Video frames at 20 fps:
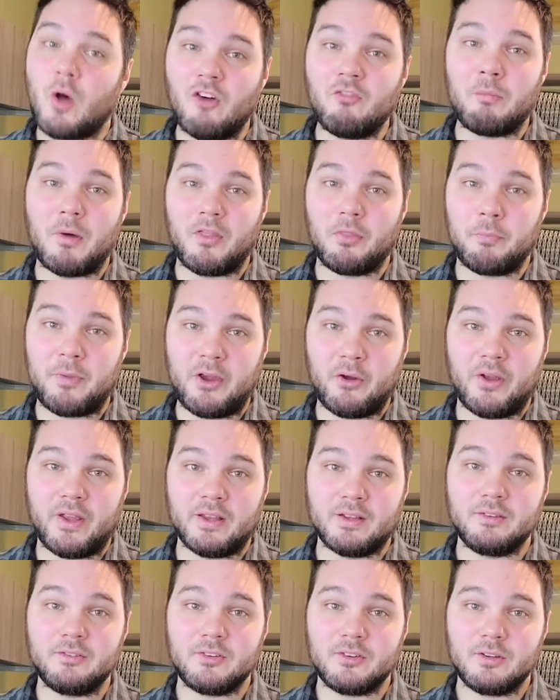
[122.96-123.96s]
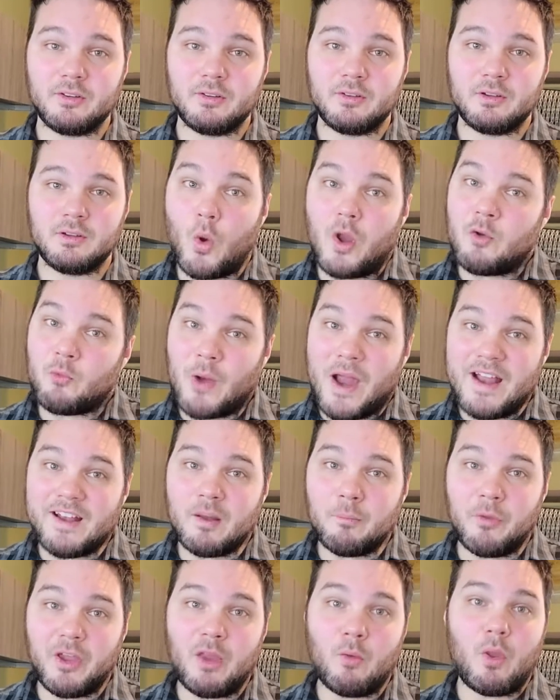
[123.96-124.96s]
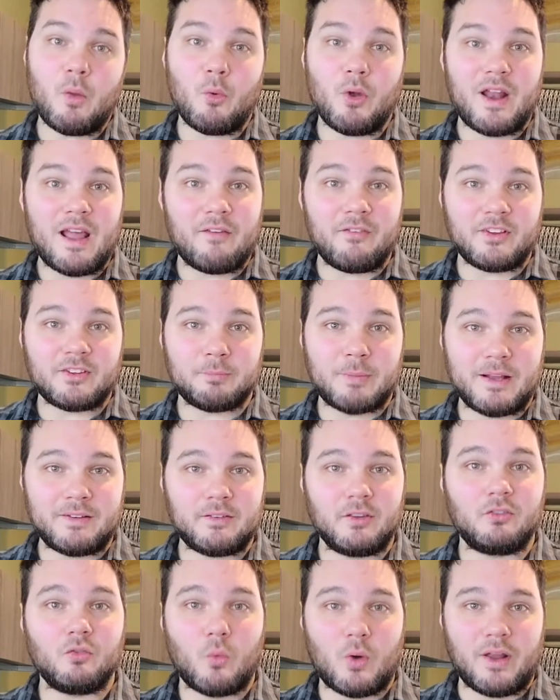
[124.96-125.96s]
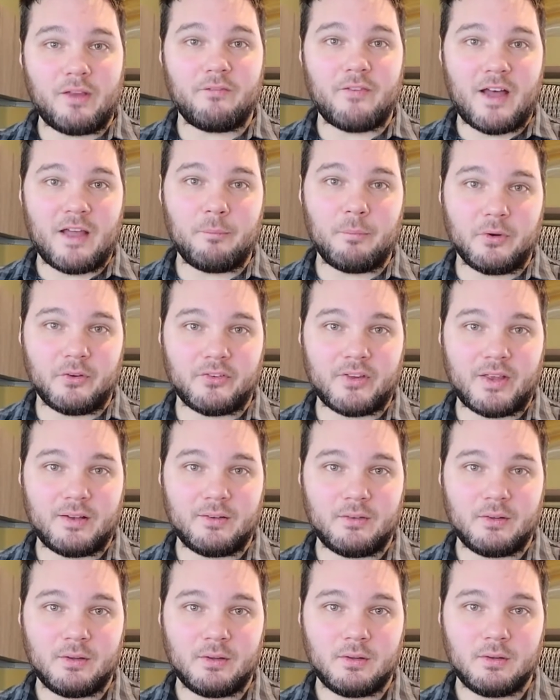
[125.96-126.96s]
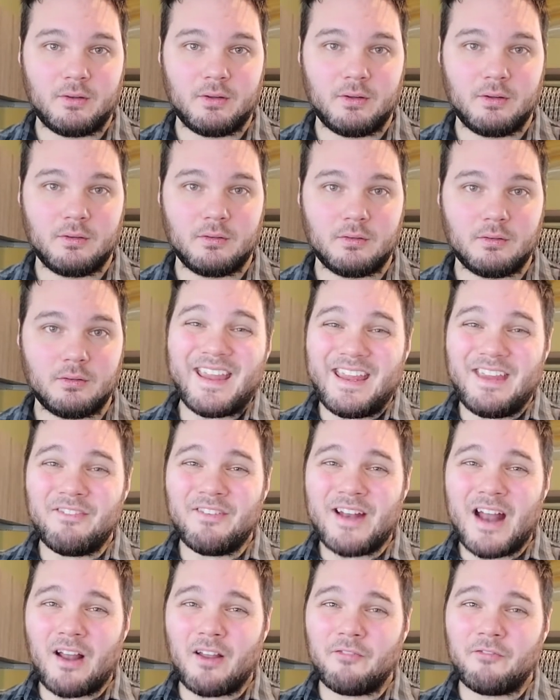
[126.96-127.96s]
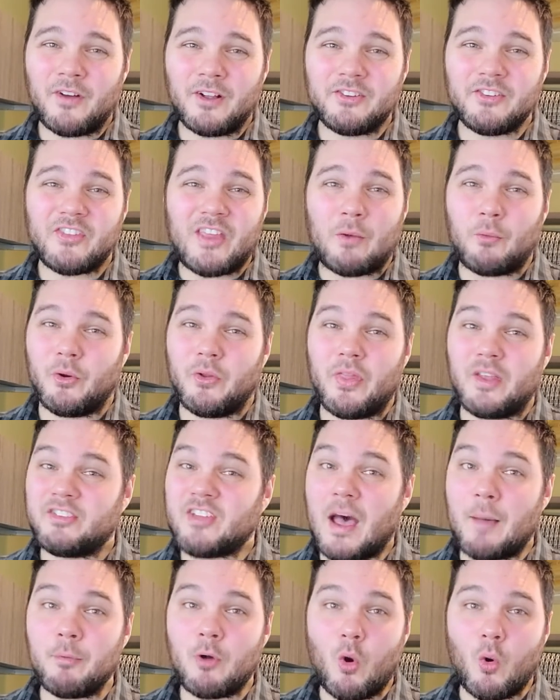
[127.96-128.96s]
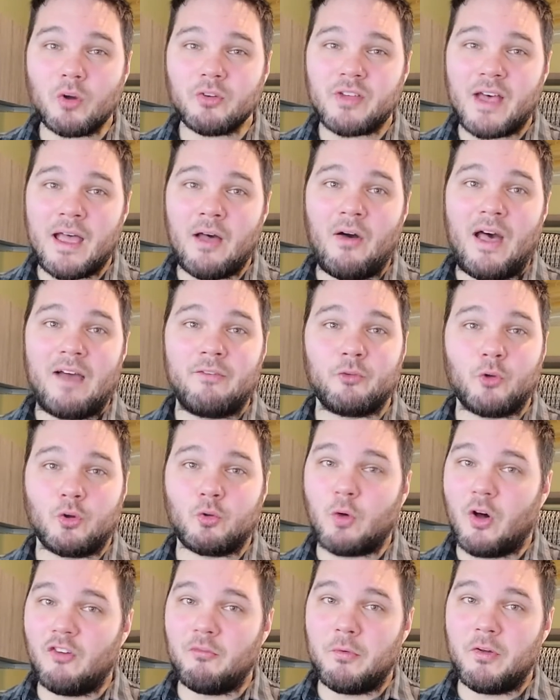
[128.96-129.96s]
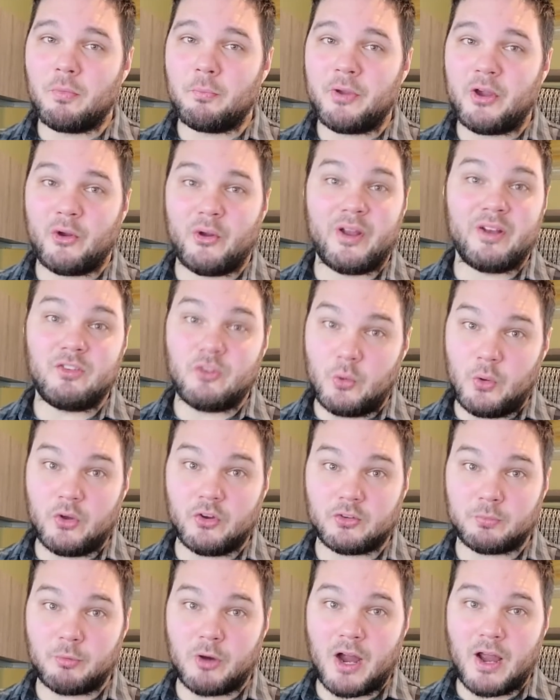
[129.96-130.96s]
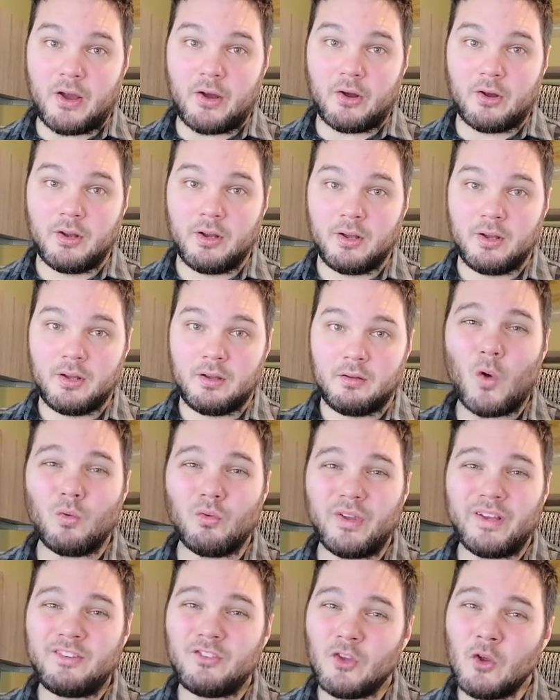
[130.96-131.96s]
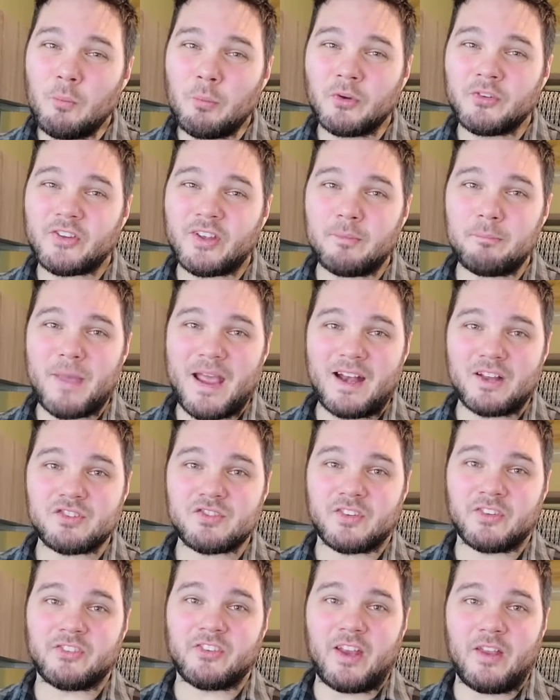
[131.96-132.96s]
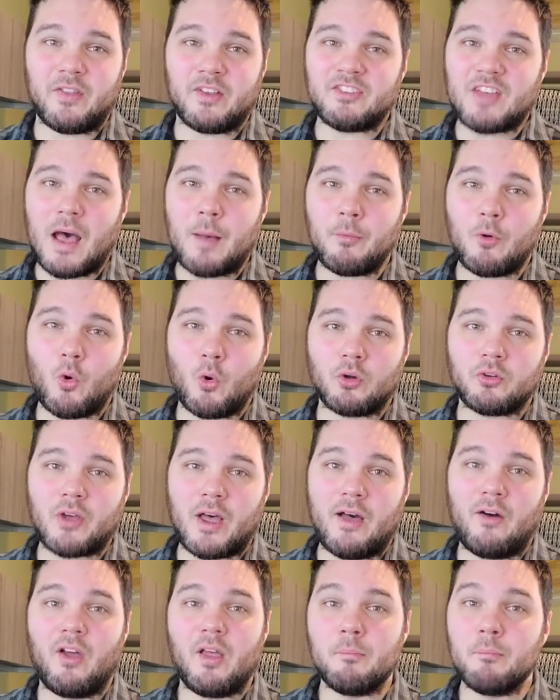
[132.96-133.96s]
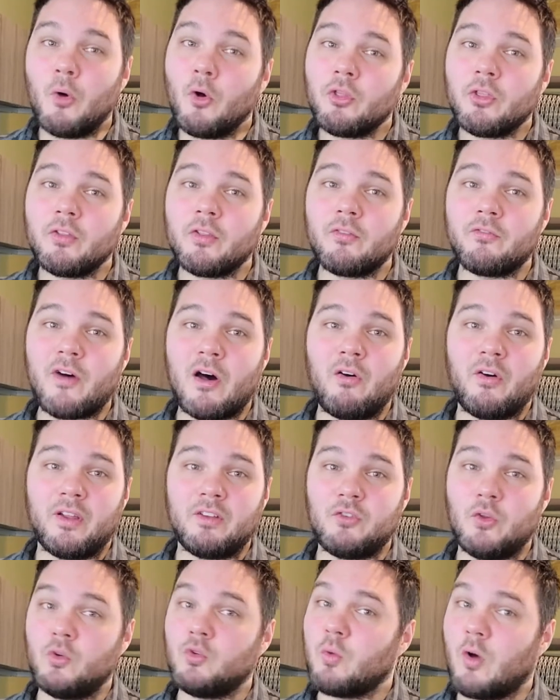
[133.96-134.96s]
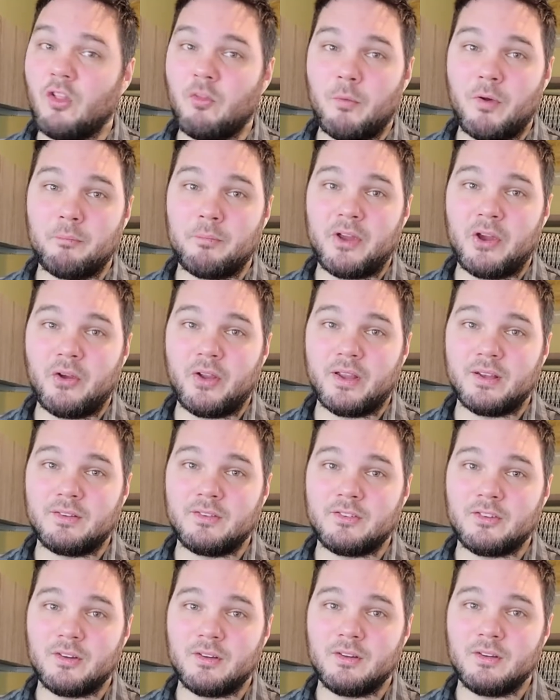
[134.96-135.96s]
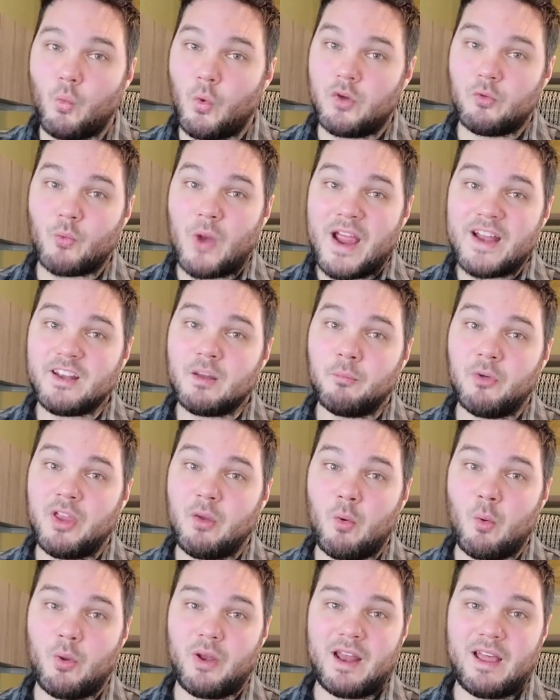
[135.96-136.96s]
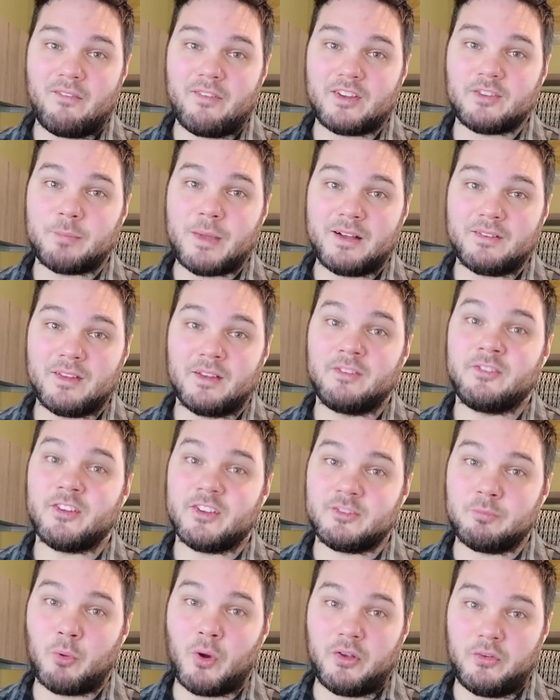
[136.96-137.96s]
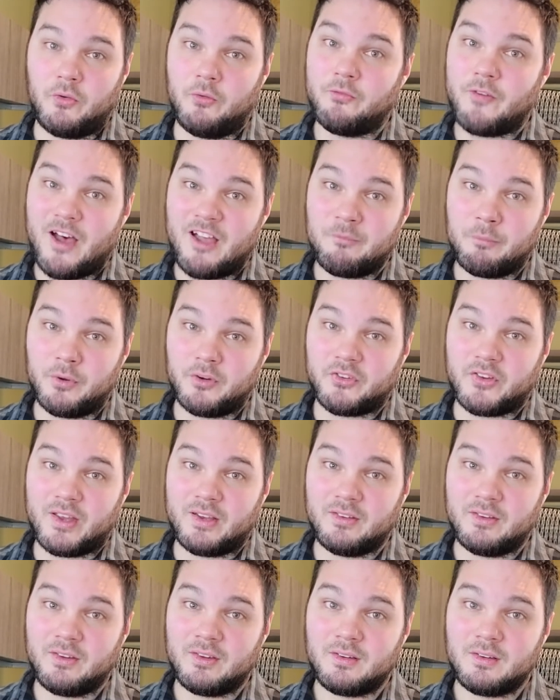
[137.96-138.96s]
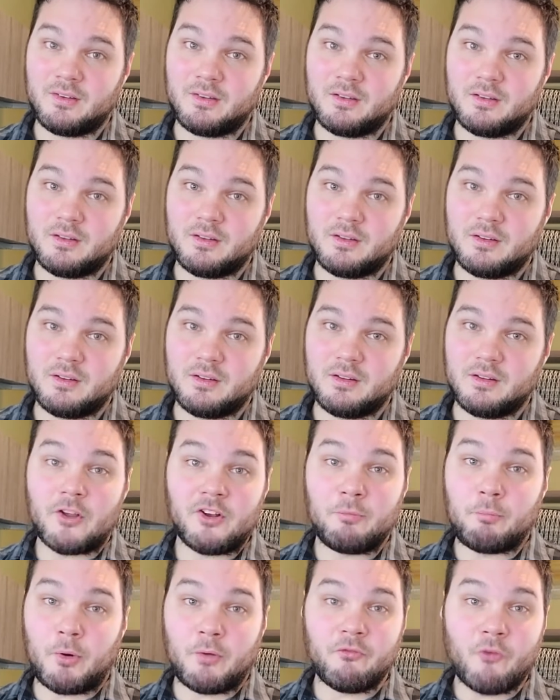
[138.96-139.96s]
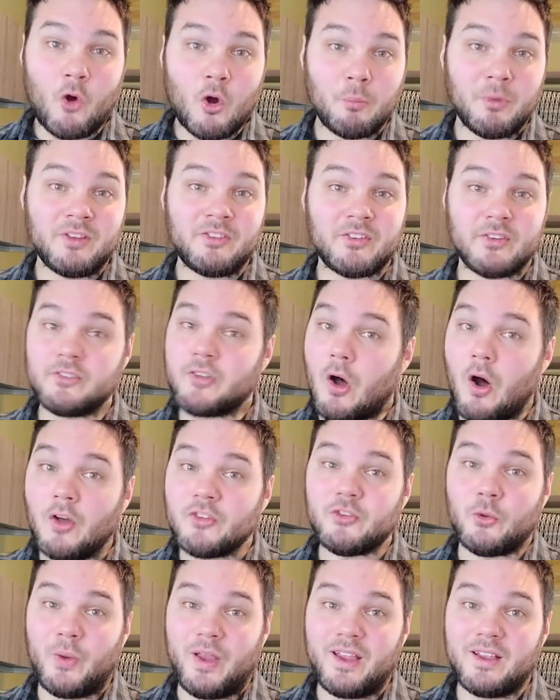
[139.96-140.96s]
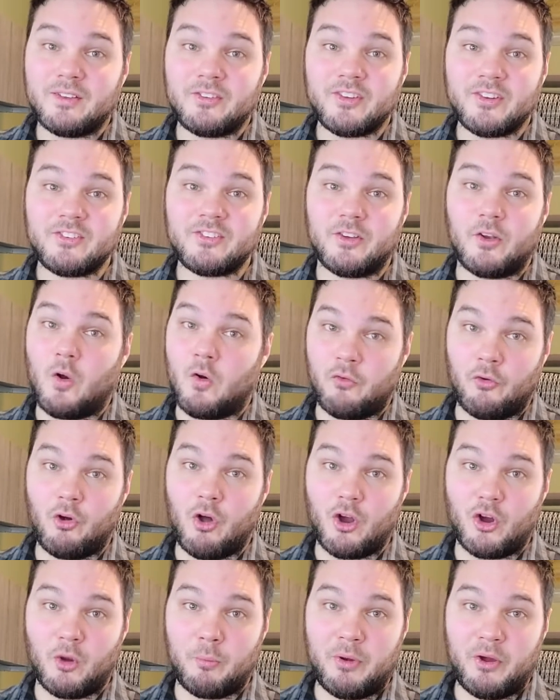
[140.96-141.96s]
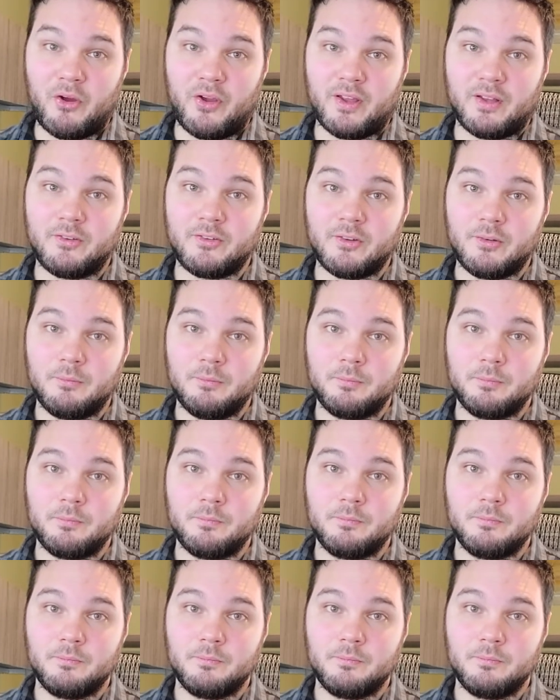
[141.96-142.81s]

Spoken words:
12-month periods, when randomly we would have expected 25%. Even out of funds that were in the top quartile after a 12-month period 2 years prior, only 2% managed to stay in the top quartile in both of the following two 12-month periods, when randomly we would have expected 6.25%. Fund performance is also inconsistent over longer periods.